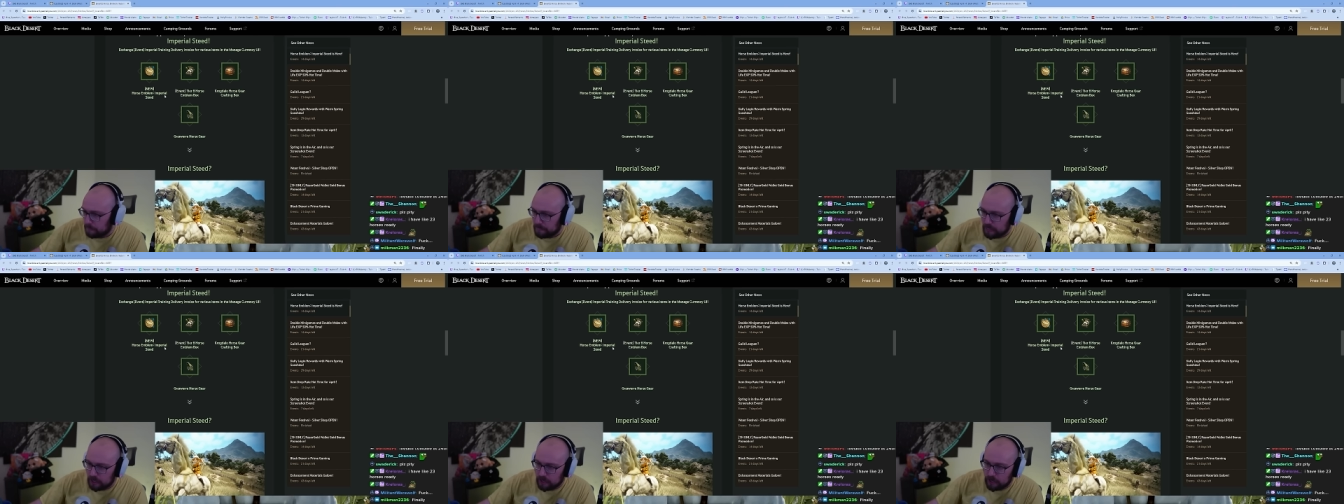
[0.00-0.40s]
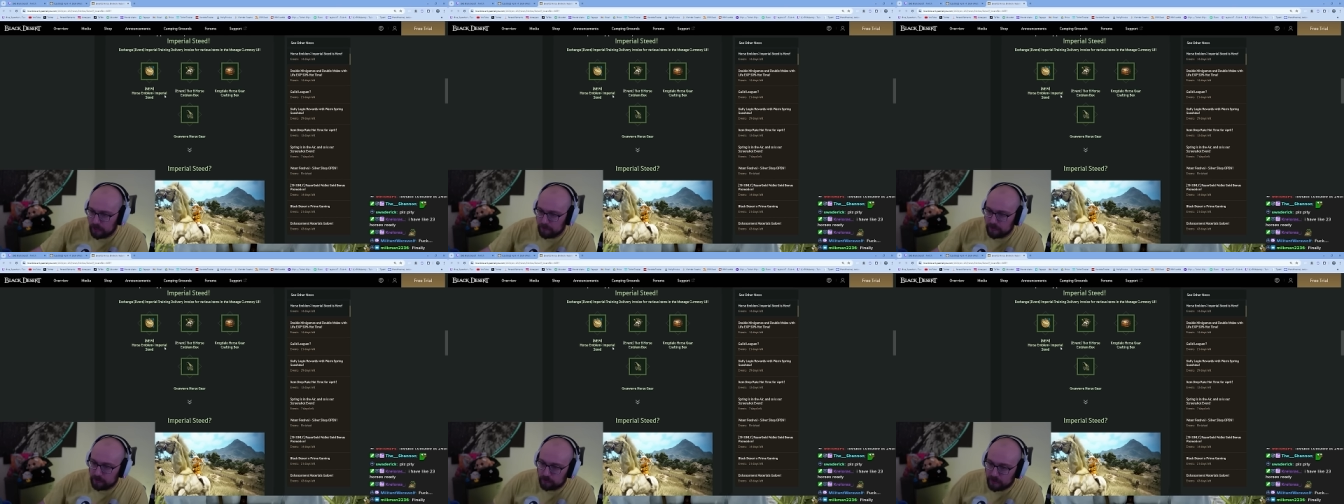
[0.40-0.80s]

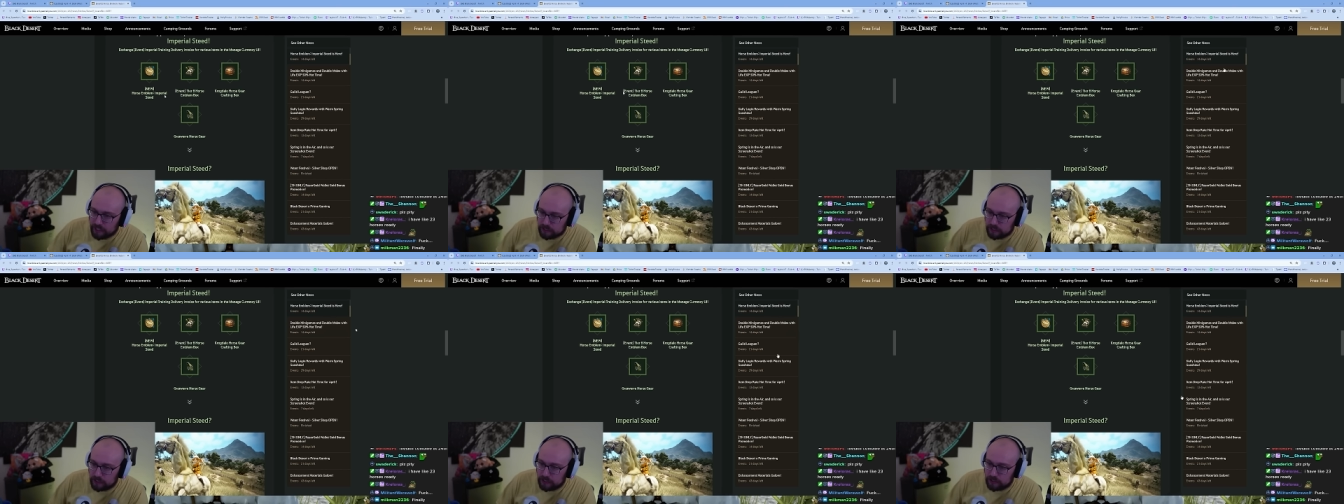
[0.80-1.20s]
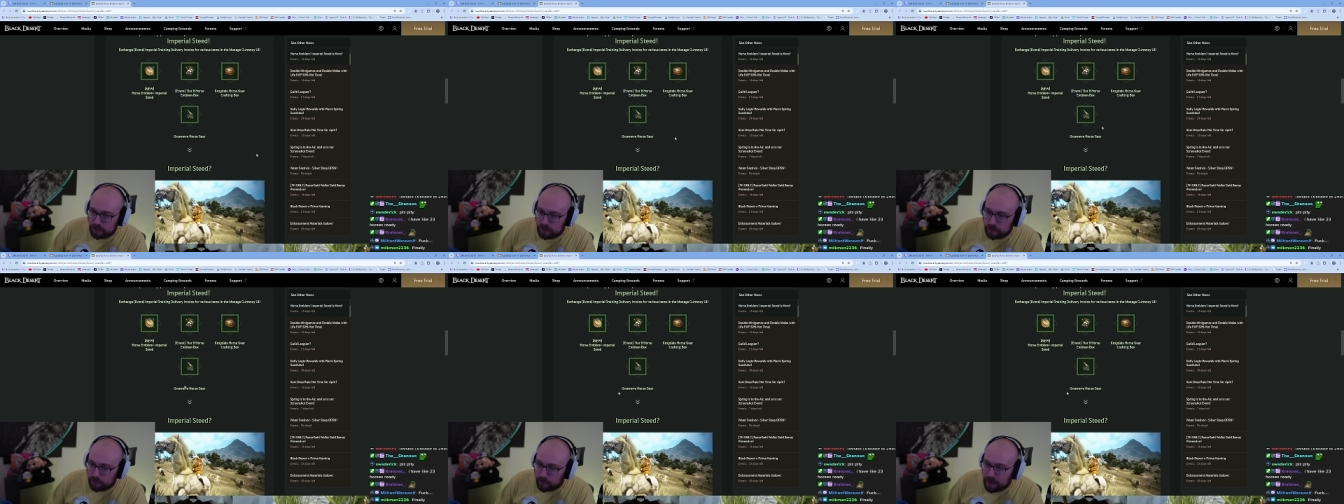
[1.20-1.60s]
Um, the rest of these,
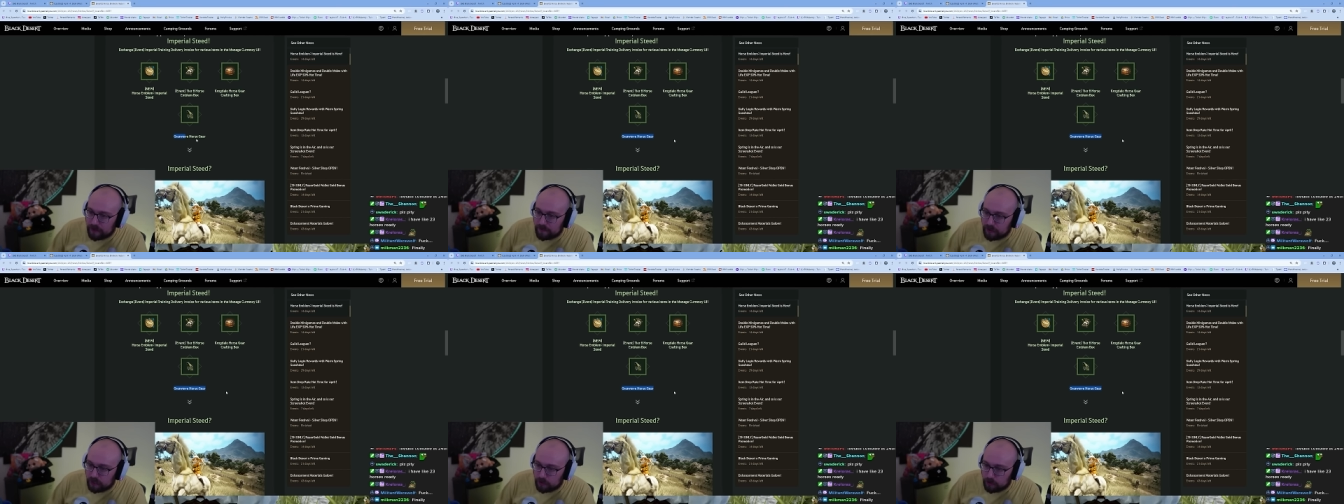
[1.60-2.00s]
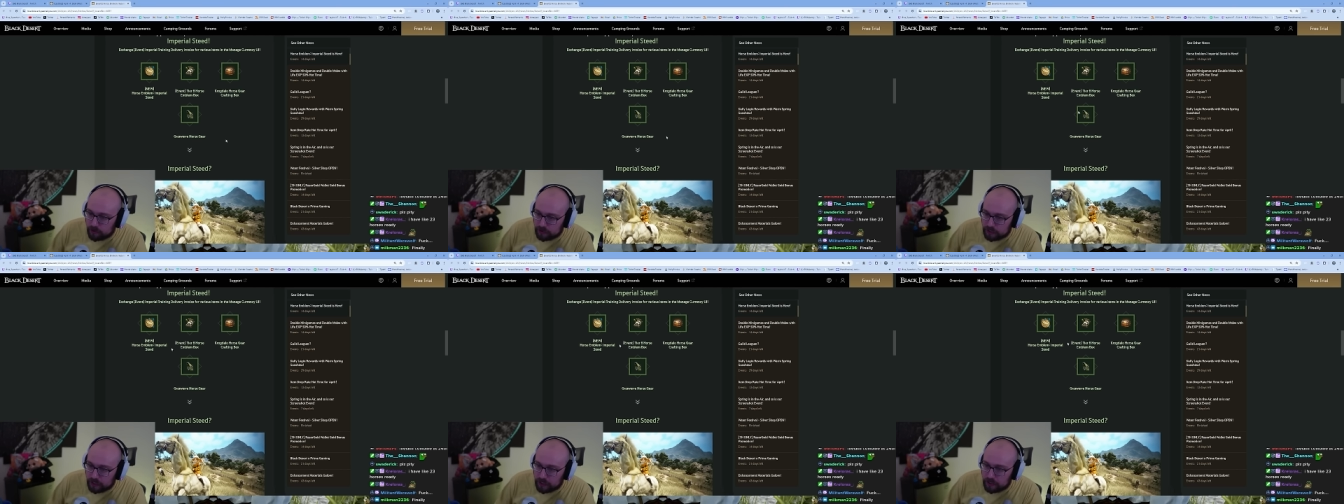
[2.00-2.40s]
the Grandvire
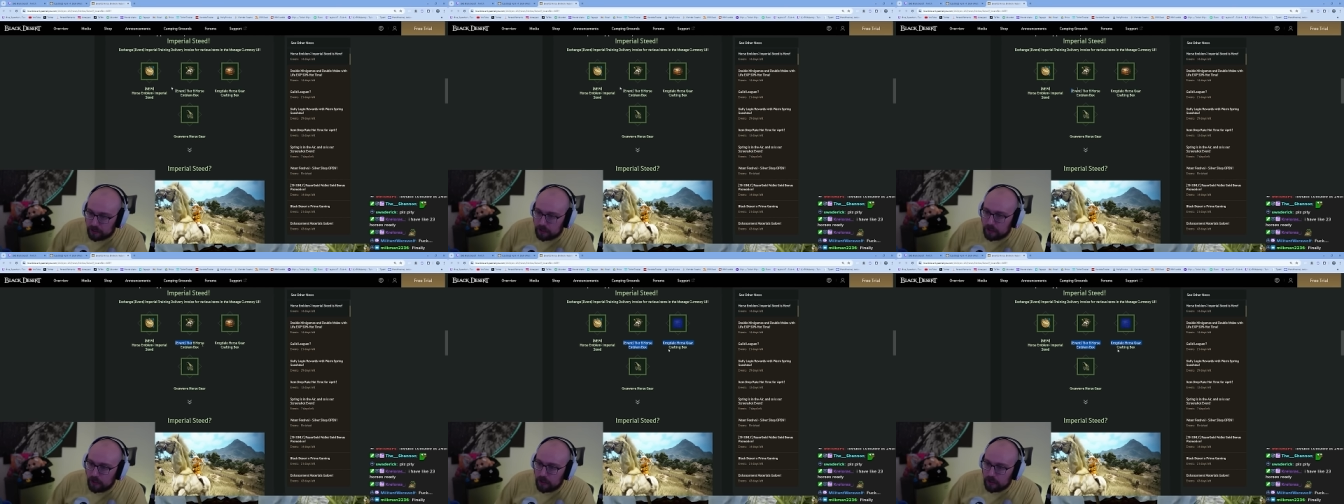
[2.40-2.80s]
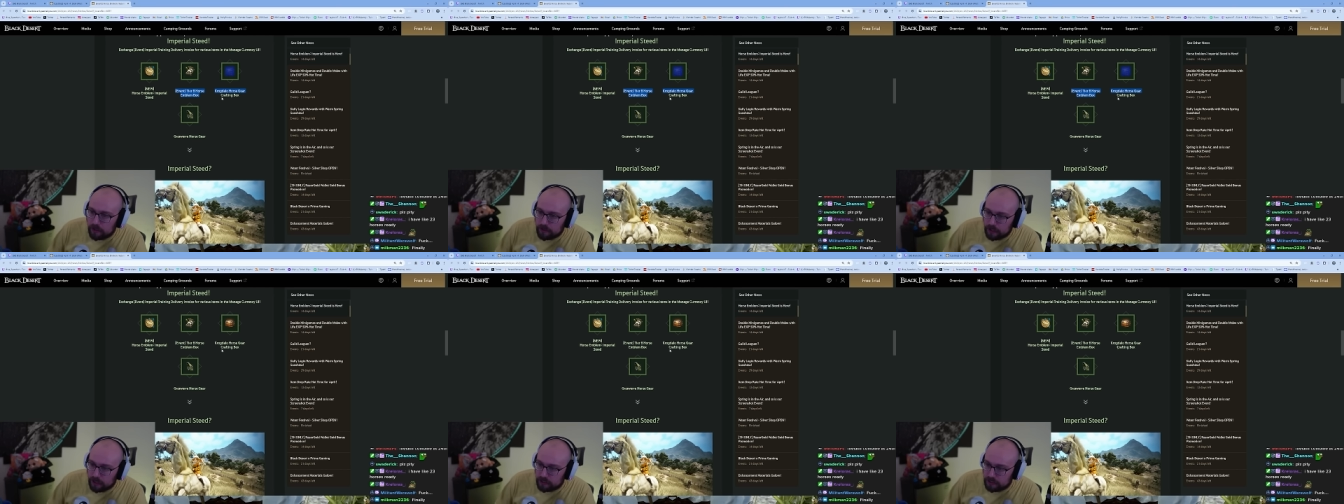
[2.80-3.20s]
horse gear,
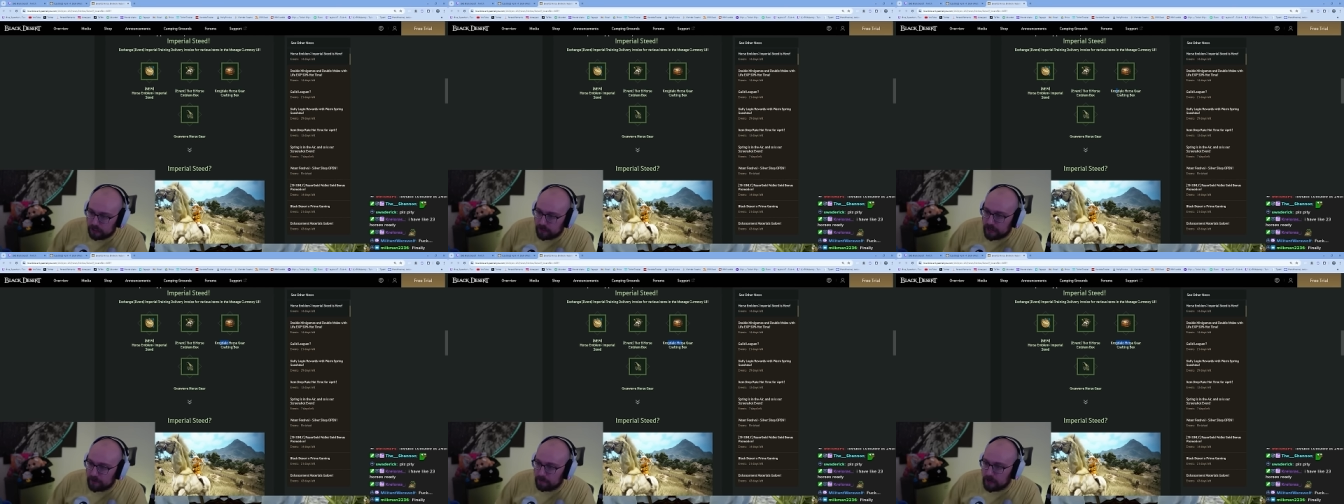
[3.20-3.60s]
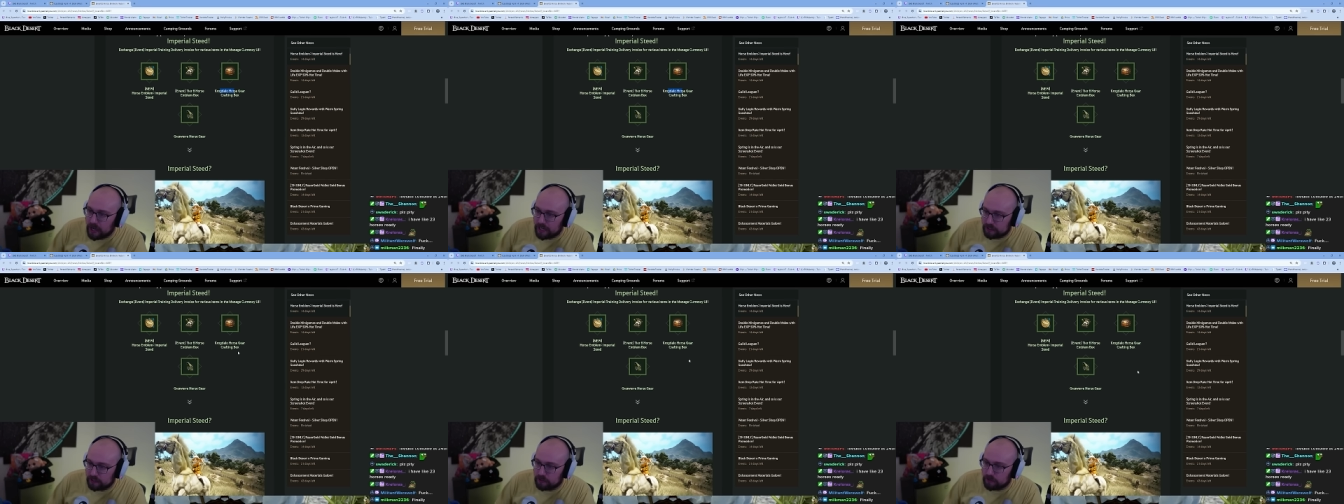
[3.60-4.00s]
the tier eight
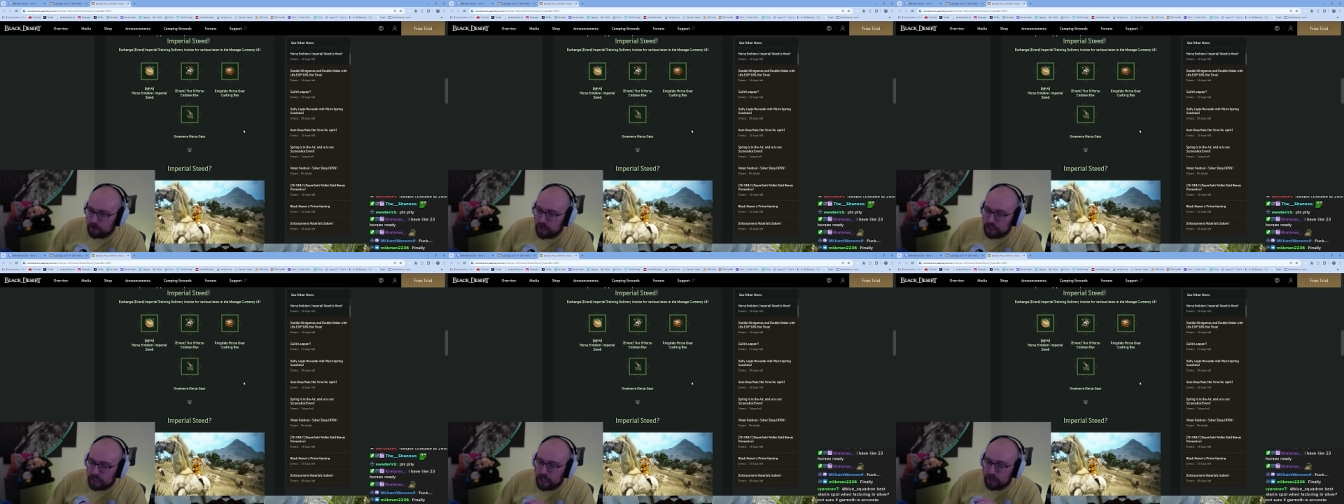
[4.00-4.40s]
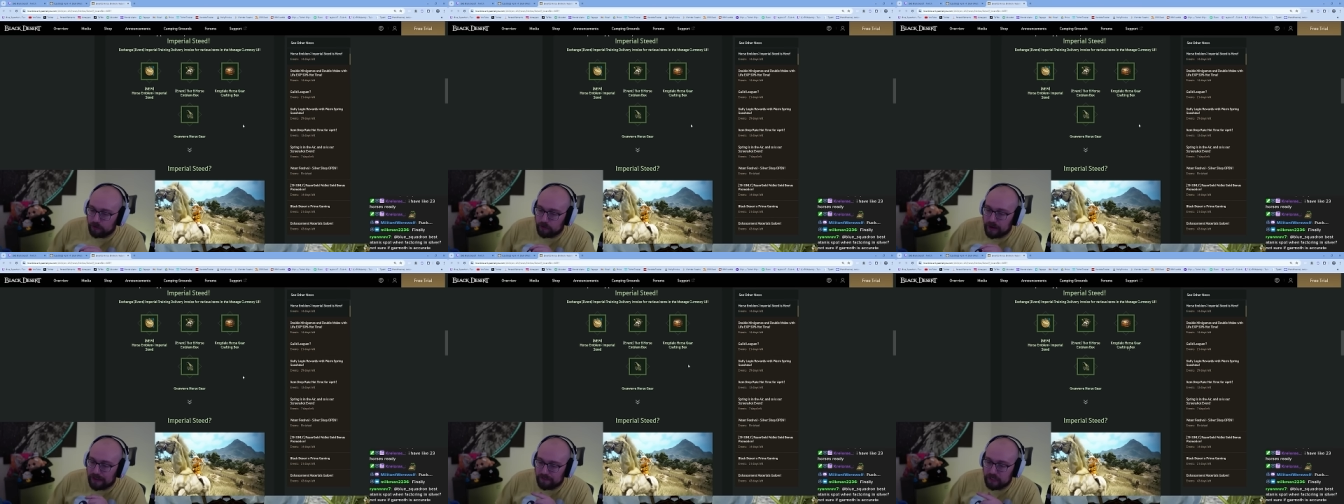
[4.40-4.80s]
box, and the Krogdalo
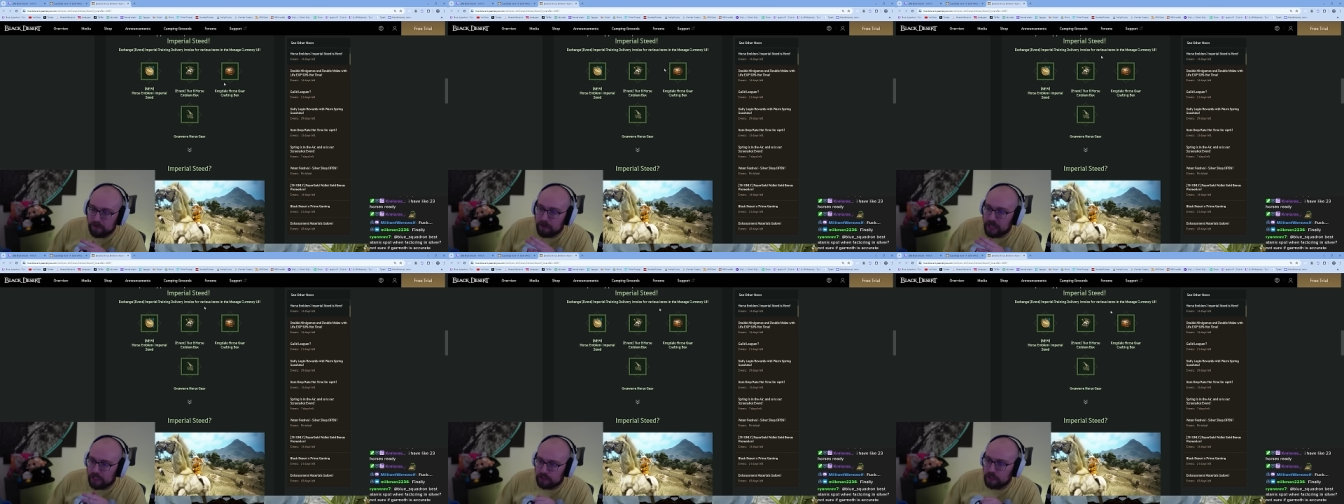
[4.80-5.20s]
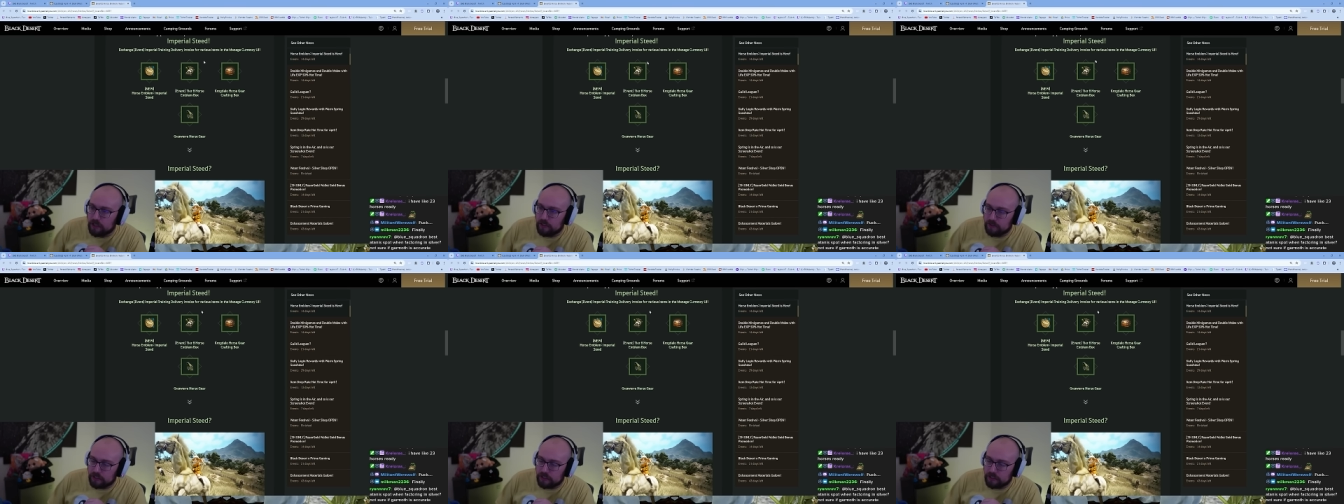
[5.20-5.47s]
crafting box.